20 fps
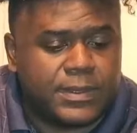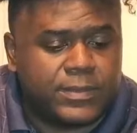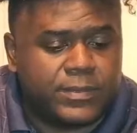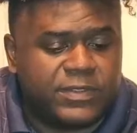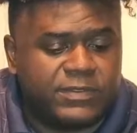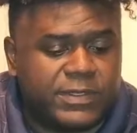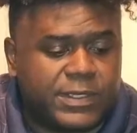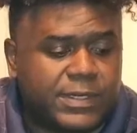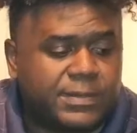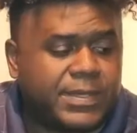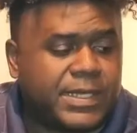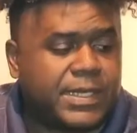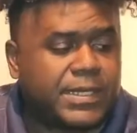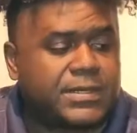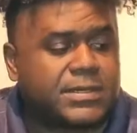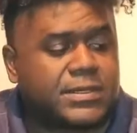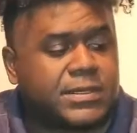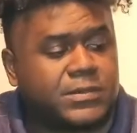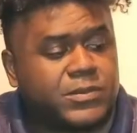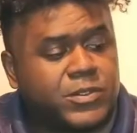We've got
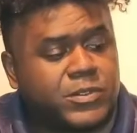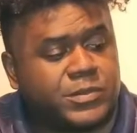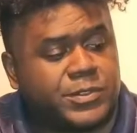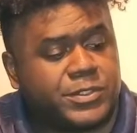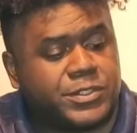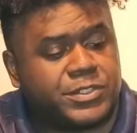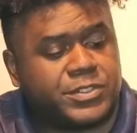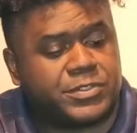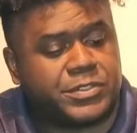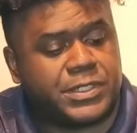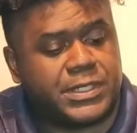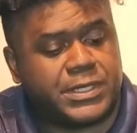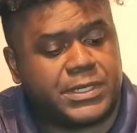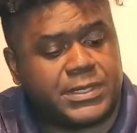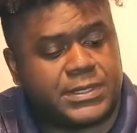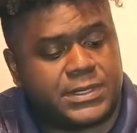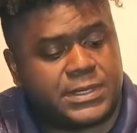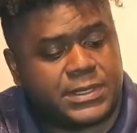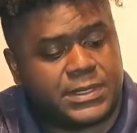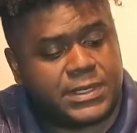Pakistan mulberry
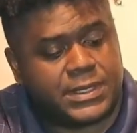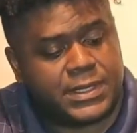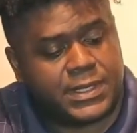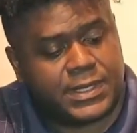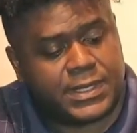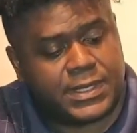trees.